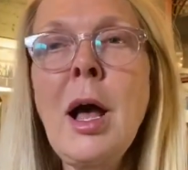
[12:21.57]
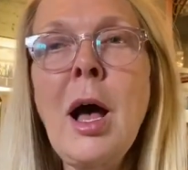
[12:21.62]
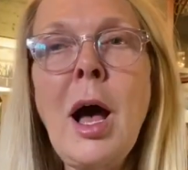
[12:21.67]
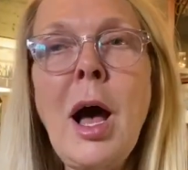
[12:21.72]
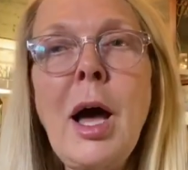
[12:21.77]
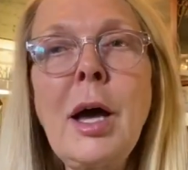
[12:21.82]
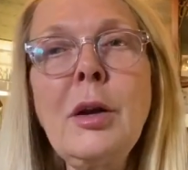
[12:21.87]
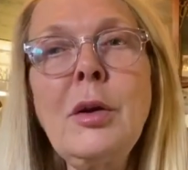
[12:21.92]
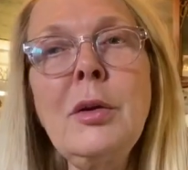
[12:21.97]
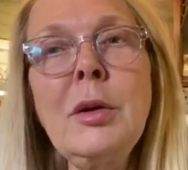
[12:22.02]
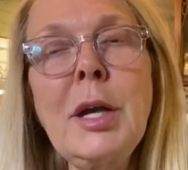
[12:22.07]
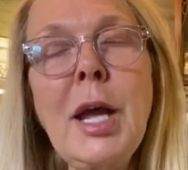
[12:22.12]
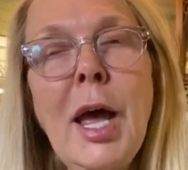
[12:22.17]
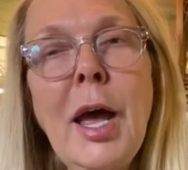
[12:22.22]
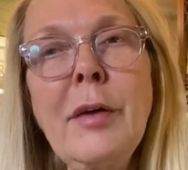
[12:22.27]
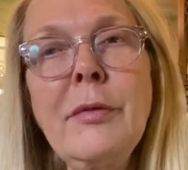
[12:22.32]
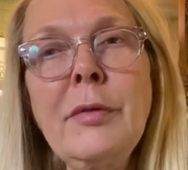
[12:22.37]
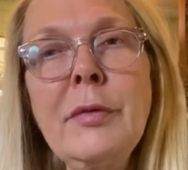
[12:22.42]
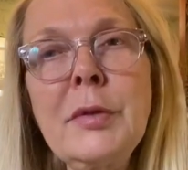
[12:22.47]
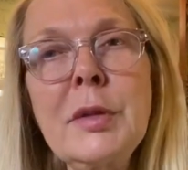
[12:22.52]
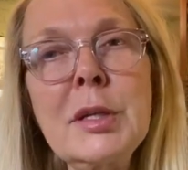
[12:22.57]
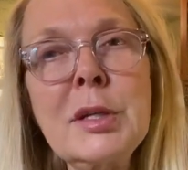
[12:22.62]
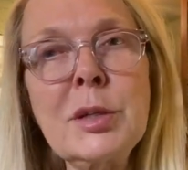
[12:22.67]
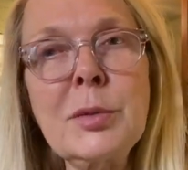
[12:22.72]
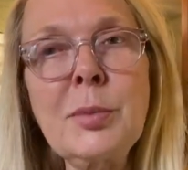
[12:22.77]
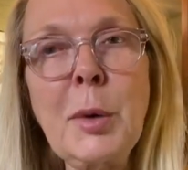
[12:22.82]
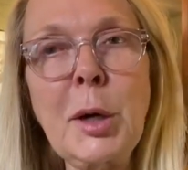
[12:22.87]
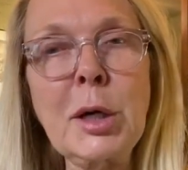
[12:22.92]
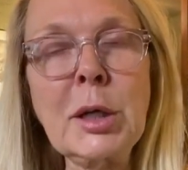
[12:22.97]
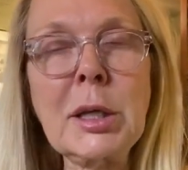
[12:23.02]
I don't have the
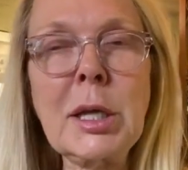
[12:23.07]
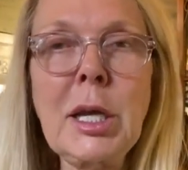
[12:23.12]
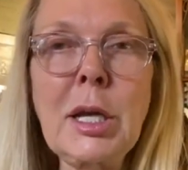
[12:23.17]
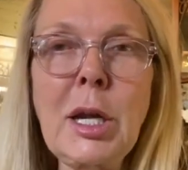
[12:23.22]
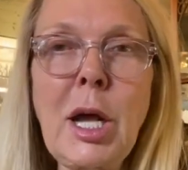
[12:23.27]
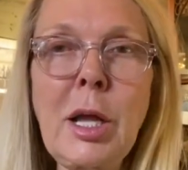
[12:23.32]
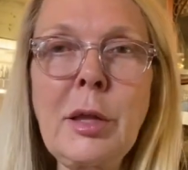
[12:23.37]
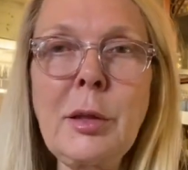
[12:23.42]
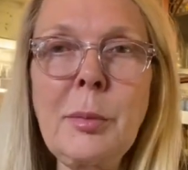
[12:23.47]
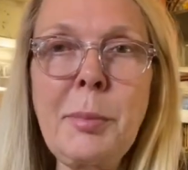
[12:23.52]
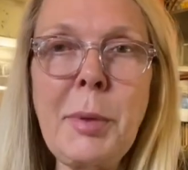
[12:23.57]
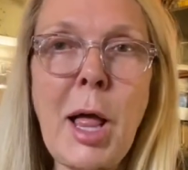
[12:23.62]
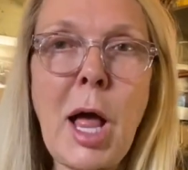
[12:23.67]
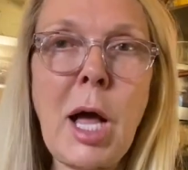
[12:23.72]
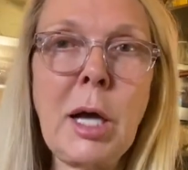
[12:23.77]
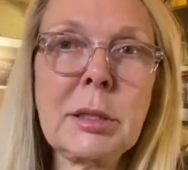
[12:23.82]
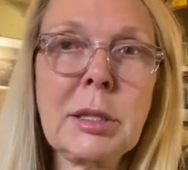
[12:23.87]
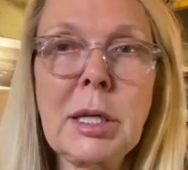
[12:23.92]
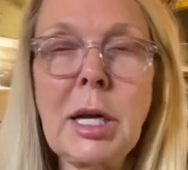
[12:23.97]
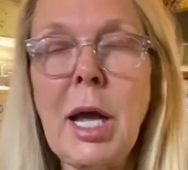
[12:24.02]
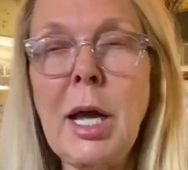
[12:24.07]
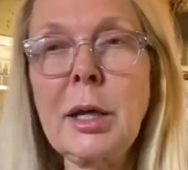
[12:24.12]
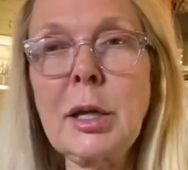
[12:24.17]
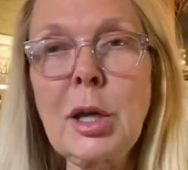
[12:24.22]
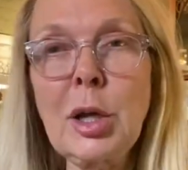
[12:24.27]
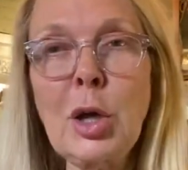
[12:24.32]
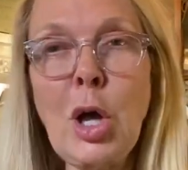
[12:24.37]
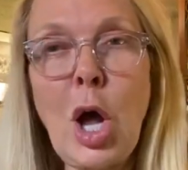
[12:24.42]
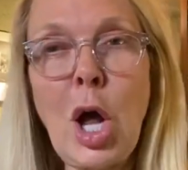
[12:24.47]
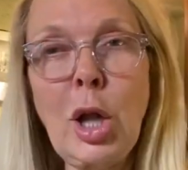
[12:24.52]
smart kid on the block that I
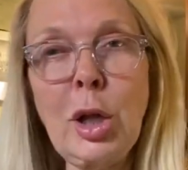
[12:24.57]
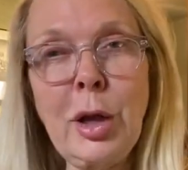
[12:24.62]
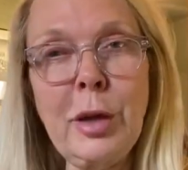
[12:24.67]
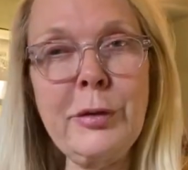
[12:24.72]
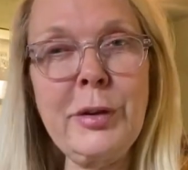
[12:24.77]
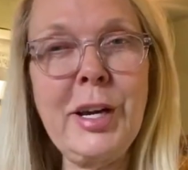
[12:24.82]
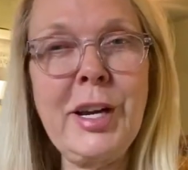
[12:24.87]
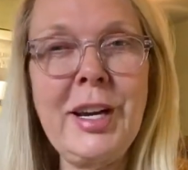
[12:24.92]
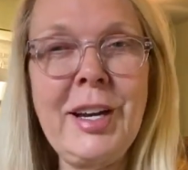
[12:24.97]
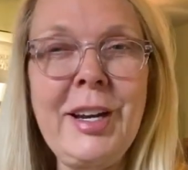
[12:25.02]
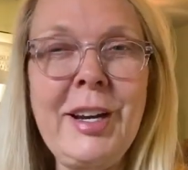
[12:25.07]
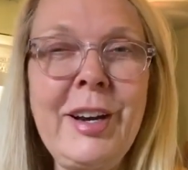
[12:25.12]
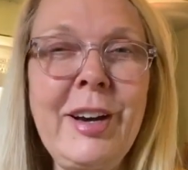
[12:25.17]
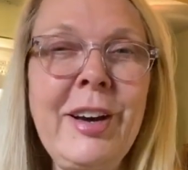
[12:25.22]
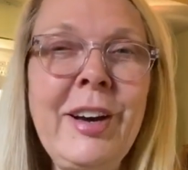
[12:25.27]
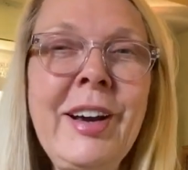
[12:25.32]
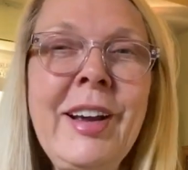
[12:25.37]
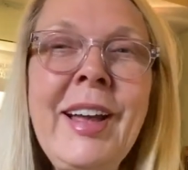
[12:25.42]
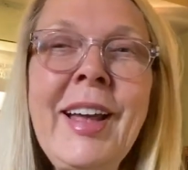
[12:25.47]
can call over here